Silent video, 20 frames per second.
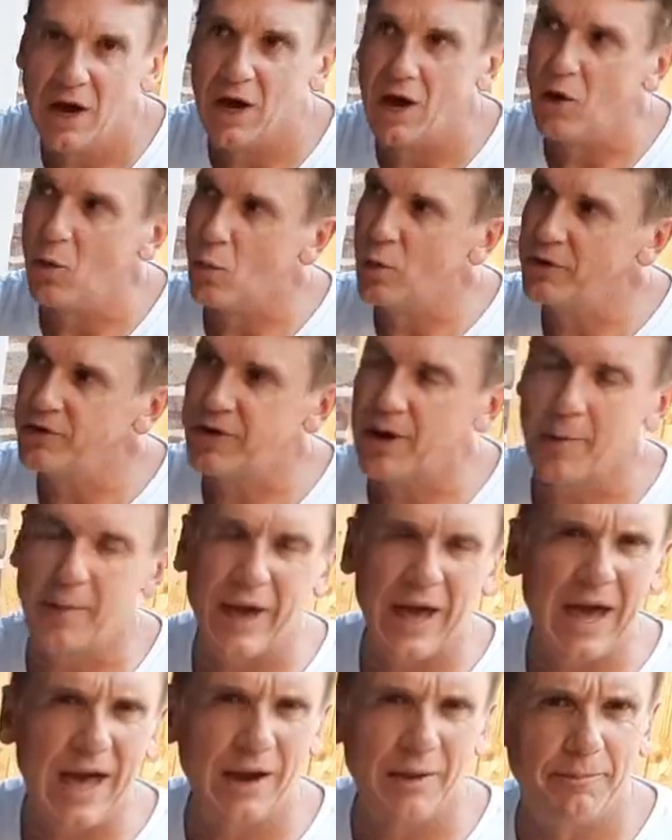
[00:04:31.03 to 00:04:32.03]
One time I
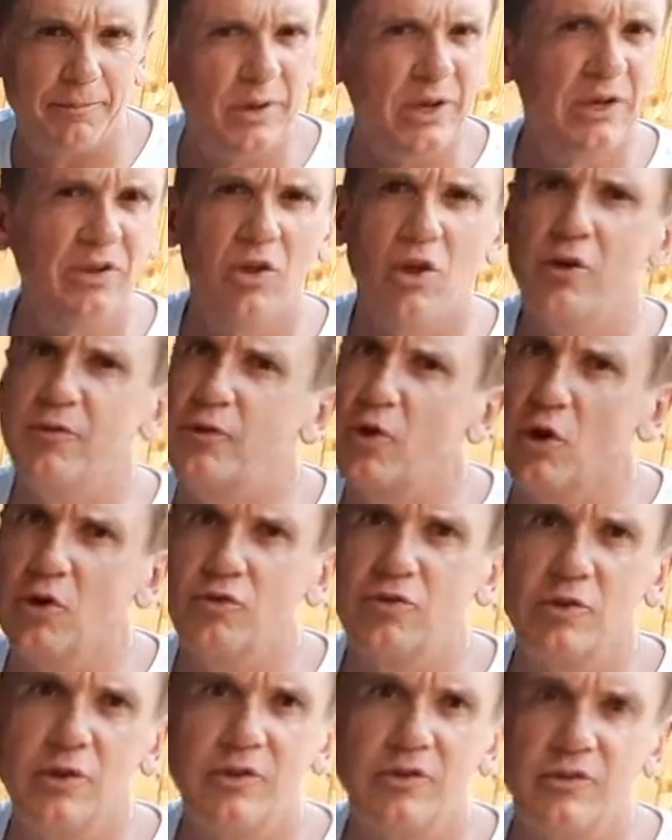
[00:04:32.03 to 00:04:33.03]
had a big load of
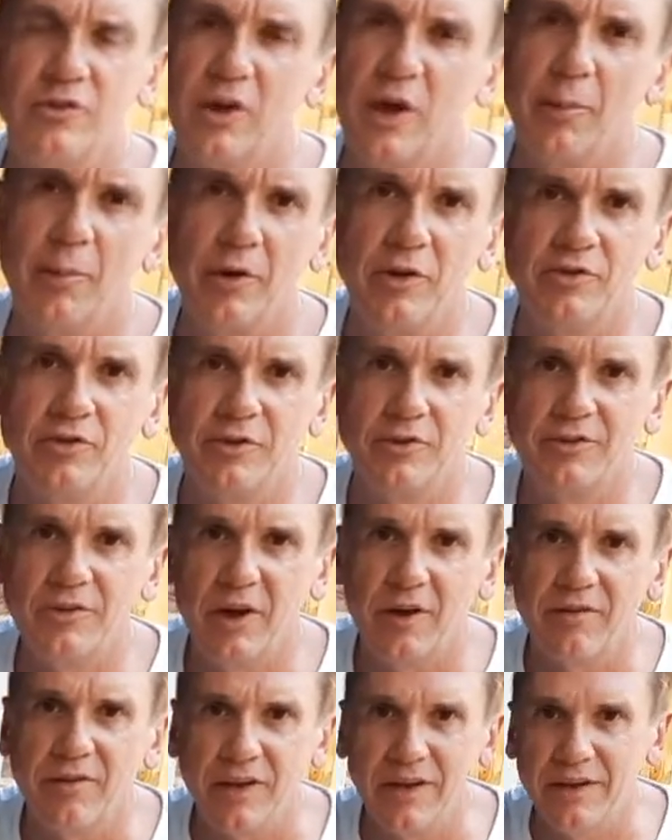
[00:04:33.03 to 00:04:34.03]
groceries, took a bunch of
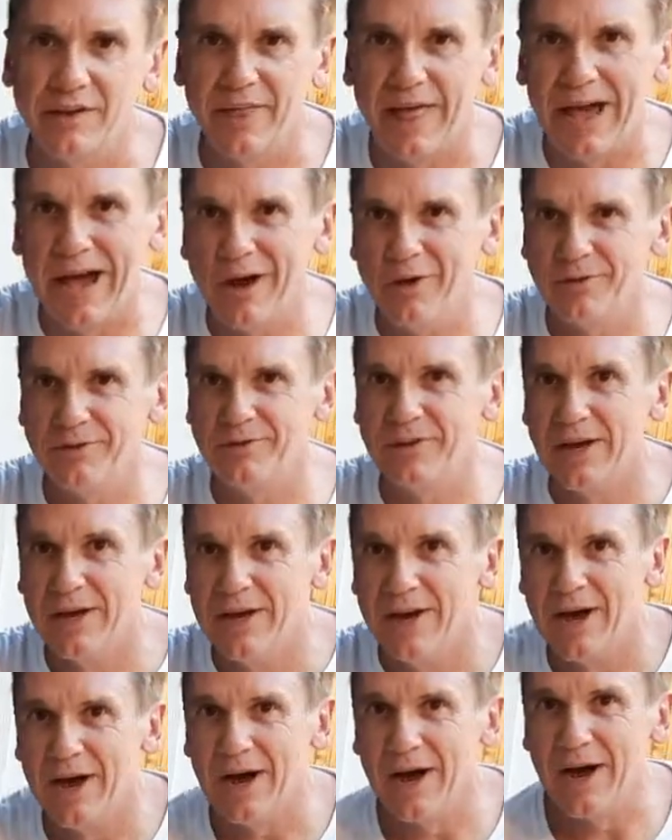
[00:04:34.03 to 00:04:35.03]
stuff into the house,
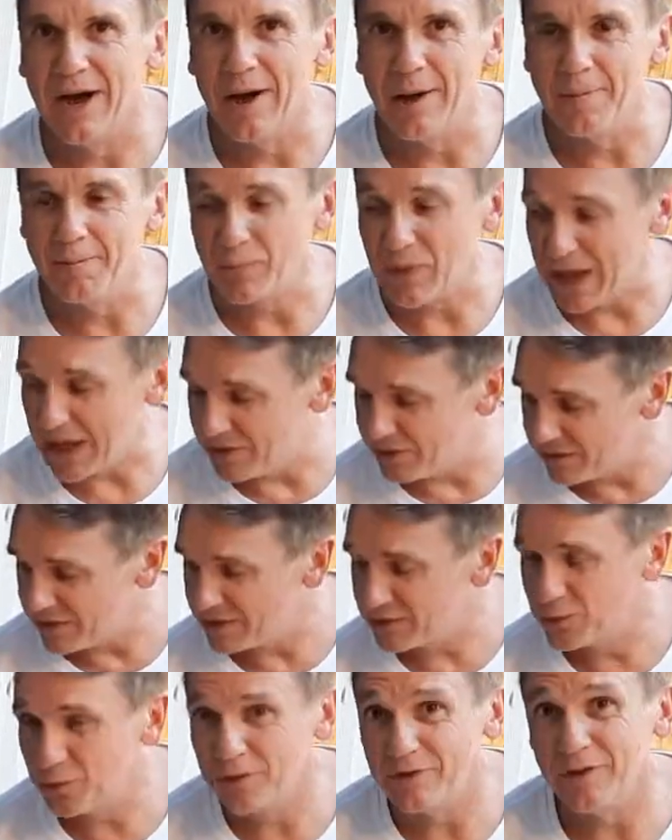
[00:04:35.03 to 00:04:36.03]
and
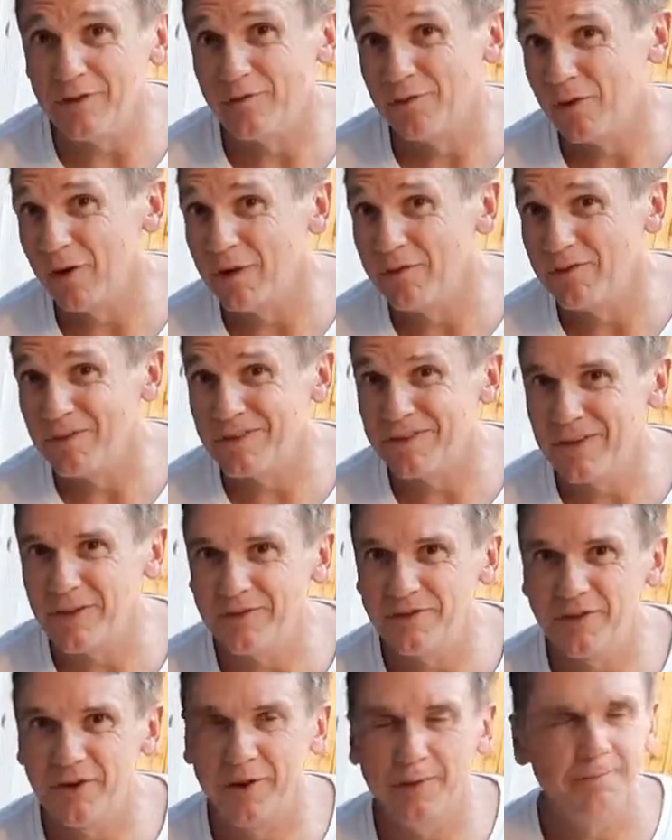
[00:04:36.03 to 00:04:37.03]
this was in front of the
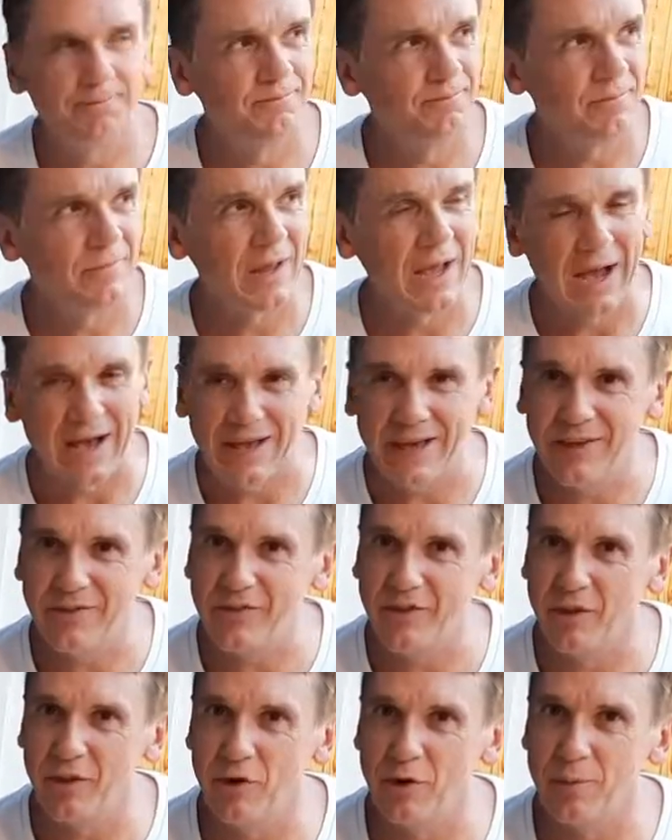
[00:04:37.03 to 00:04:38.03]
sensor. I hit the
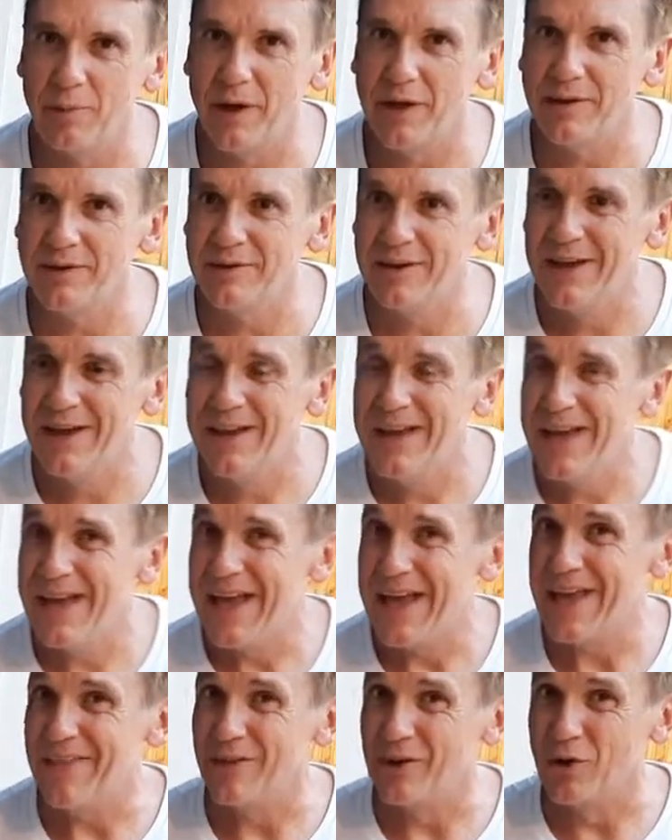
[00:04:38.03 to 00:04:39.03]
little button,
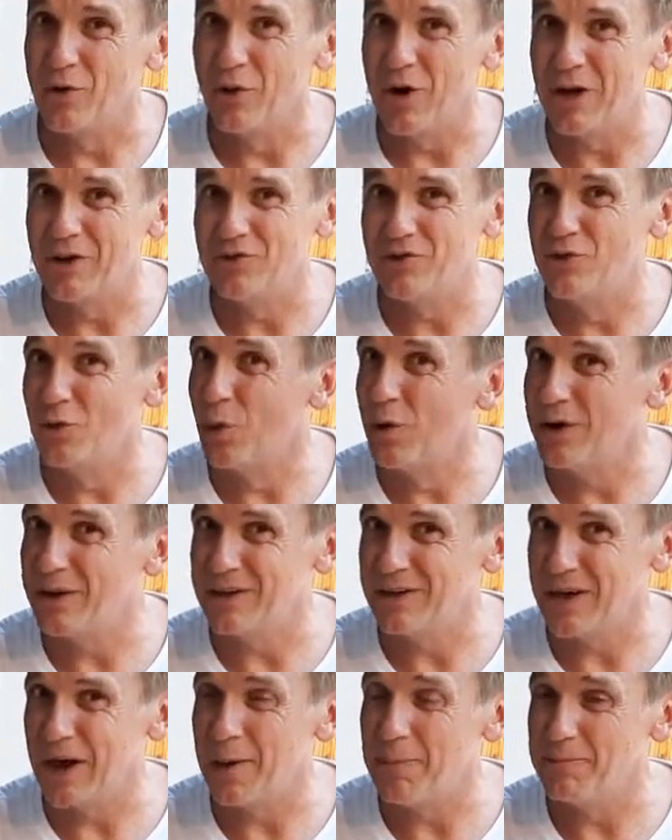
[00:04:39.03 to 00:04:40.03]
and the garage door didn't
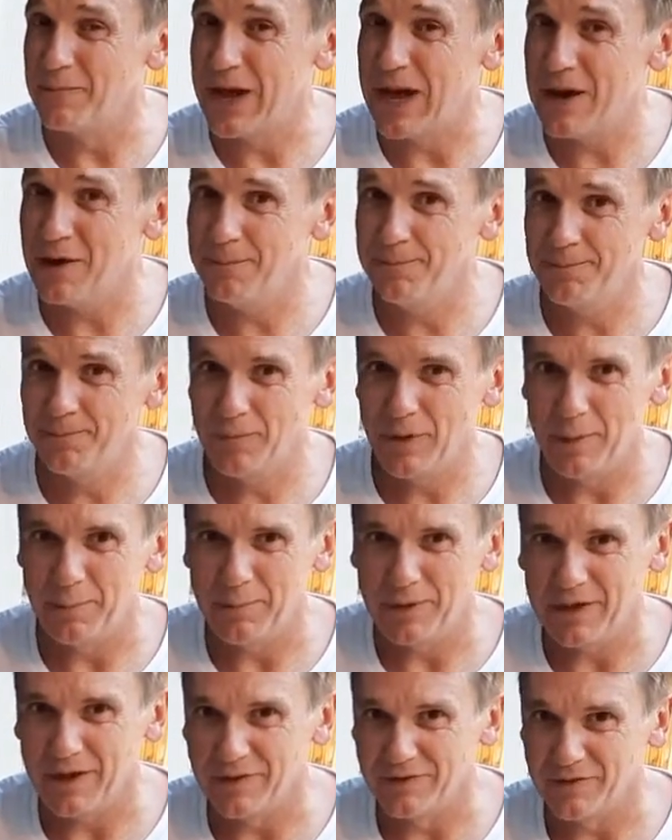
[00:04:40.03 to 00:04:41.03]
come down
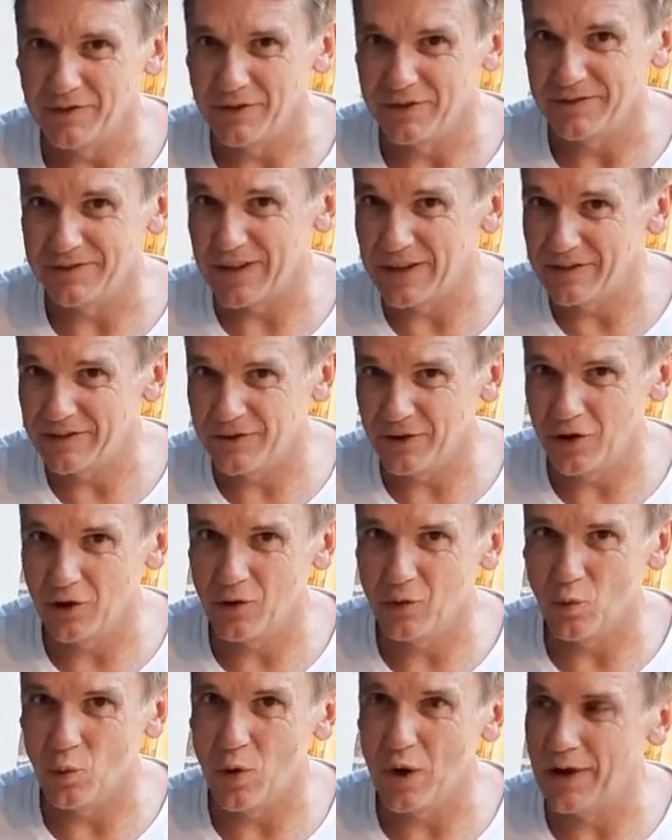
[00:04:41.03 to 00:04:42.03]
because the sensor
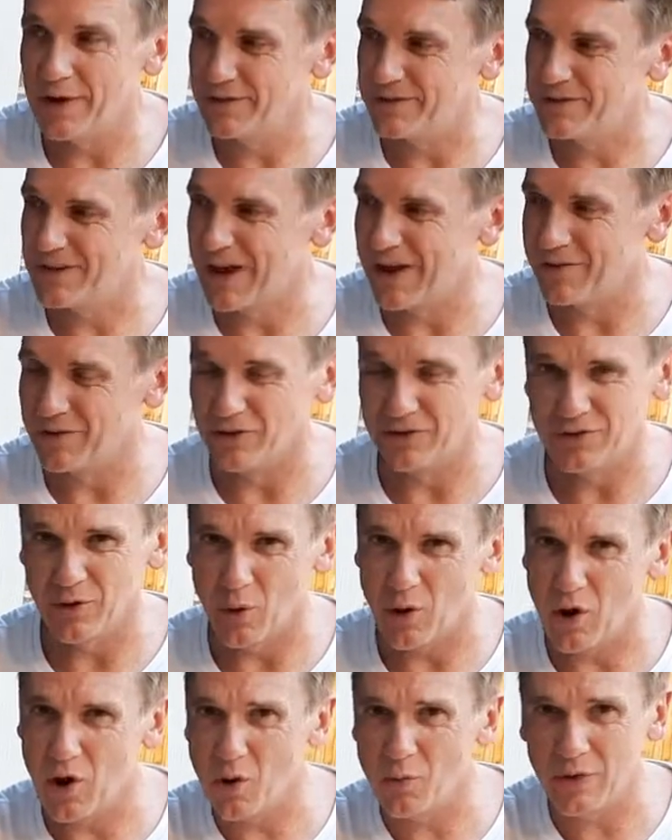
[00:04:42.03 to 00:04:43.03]
was covered. So
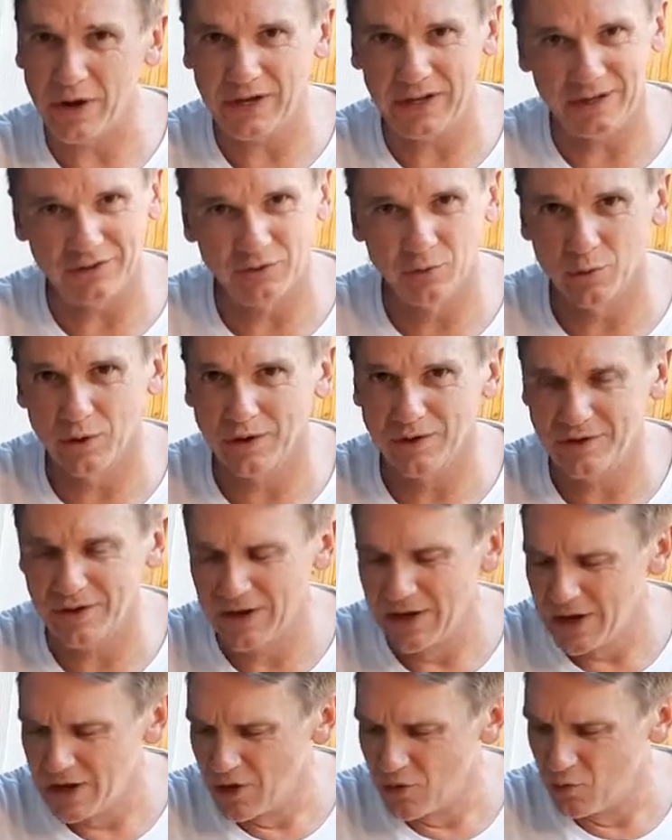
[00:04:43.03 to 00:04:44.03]
already it's worked.
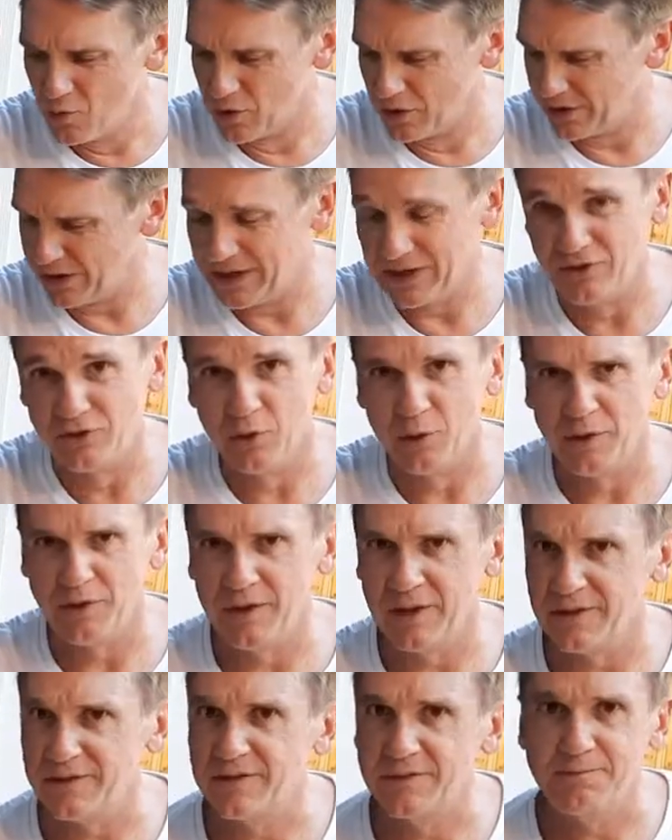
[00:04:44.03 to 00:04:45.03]
Really enjoying
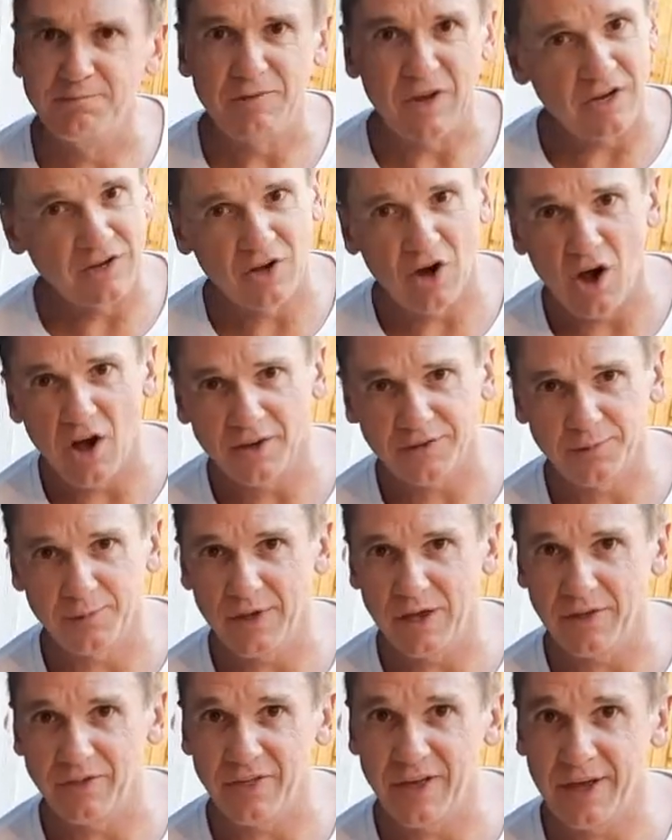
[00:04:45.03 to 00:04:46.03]
this. Didn't cost me a
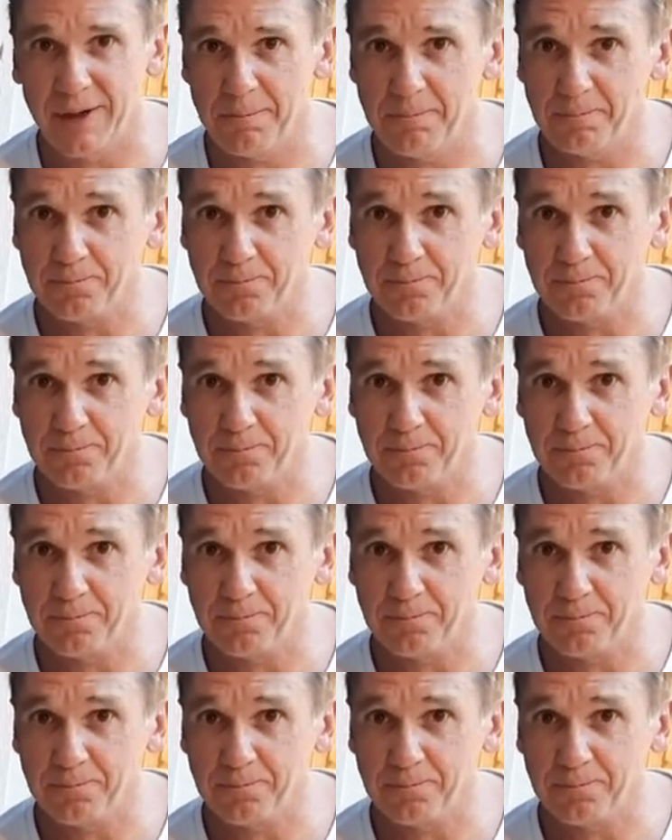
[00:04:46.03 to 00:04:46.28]
thing.